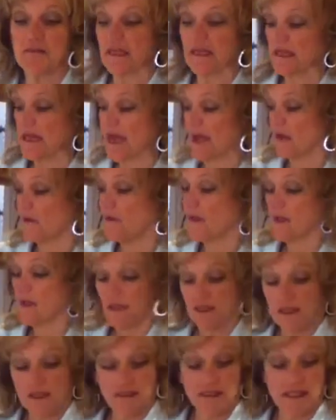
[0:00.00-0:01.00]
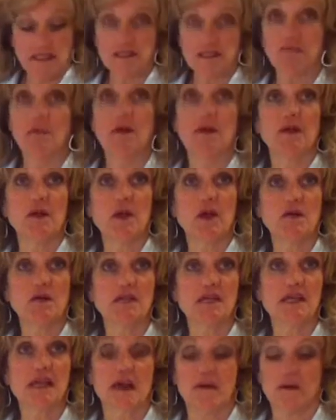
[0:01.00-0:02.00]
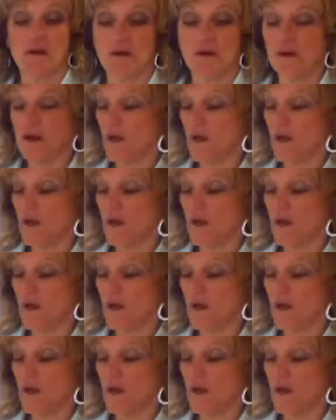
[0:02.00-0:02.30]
Now, let's bring it all together.